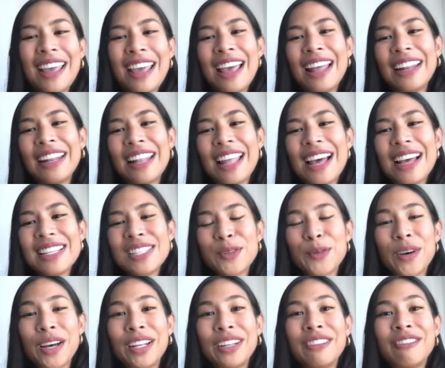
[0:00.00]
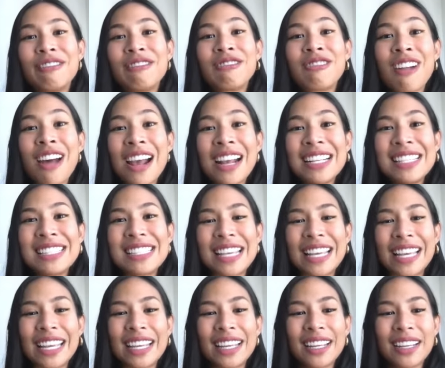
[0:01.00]
And last one,
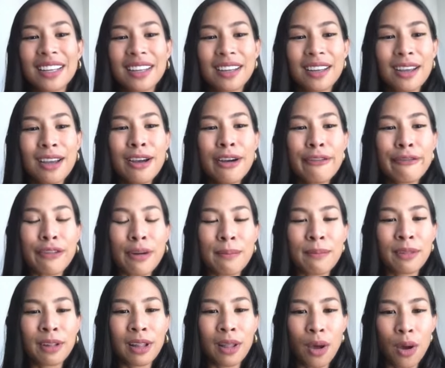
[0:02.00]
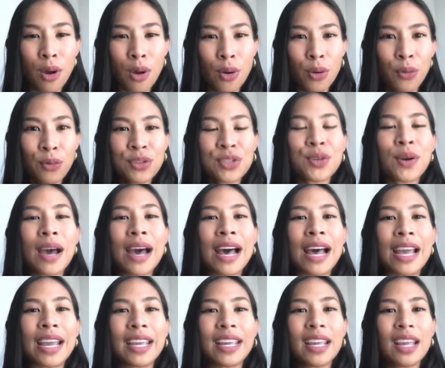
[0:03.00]
rising, from low to
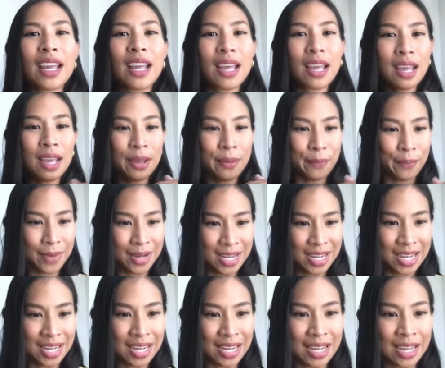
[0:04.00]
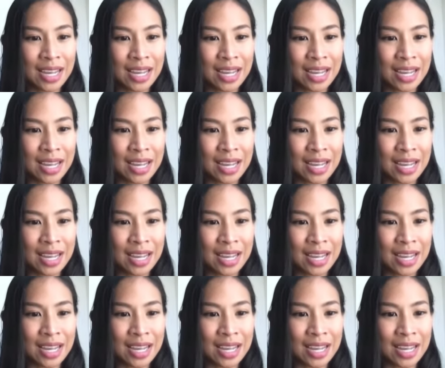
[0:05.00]
high, ma.